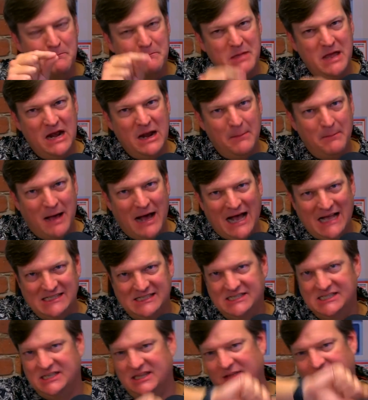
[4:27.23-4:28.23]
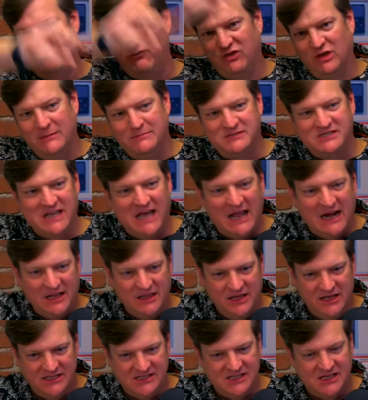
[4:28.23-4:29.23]
minimizes the flip side
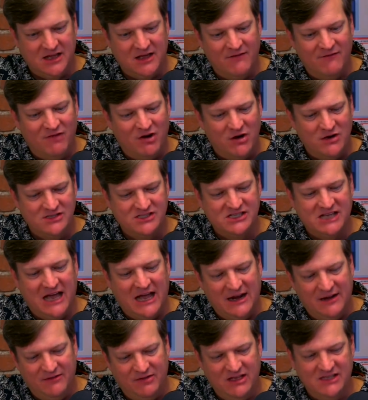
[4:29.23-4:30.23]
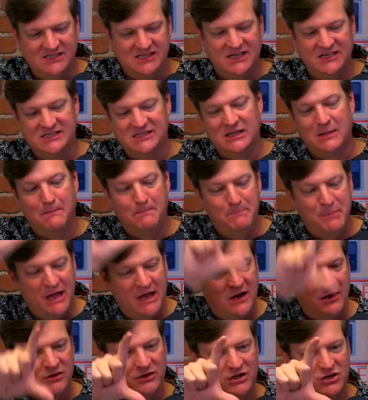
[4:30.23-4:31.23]
of this, the converse side of this is the
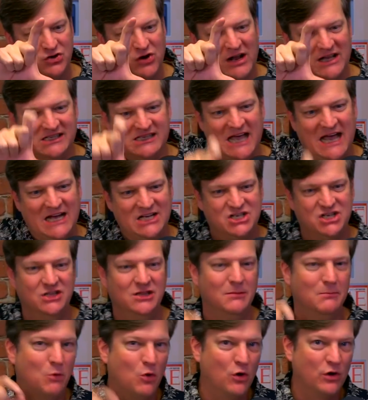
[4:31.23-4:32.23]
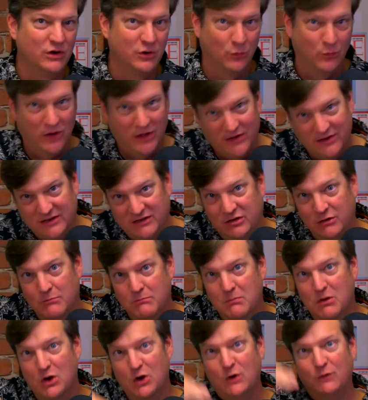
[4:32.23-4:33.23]
bigger the transaction, the more you're willing to
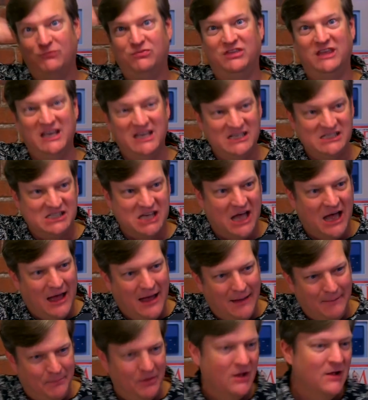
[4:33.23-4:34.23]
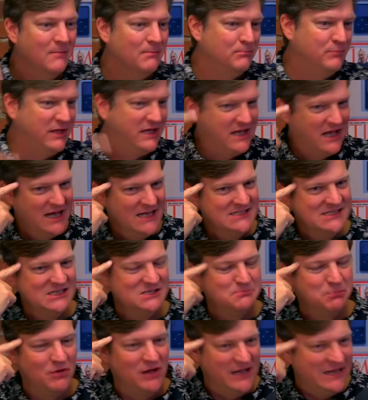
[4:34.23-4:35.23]
move things up because
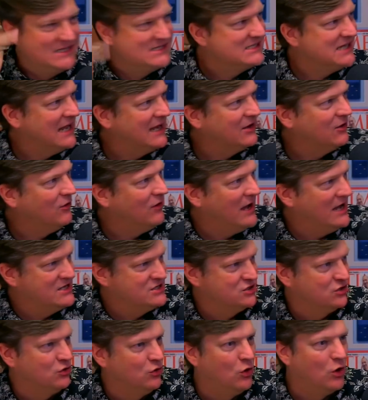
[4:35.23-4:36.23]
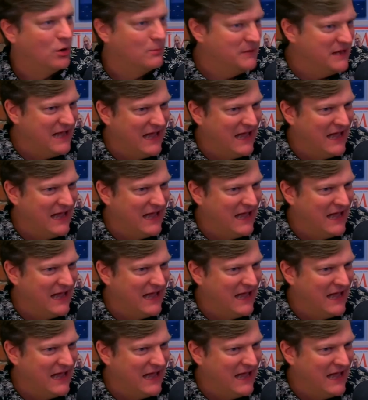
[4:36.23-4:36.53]
it's playing psychological or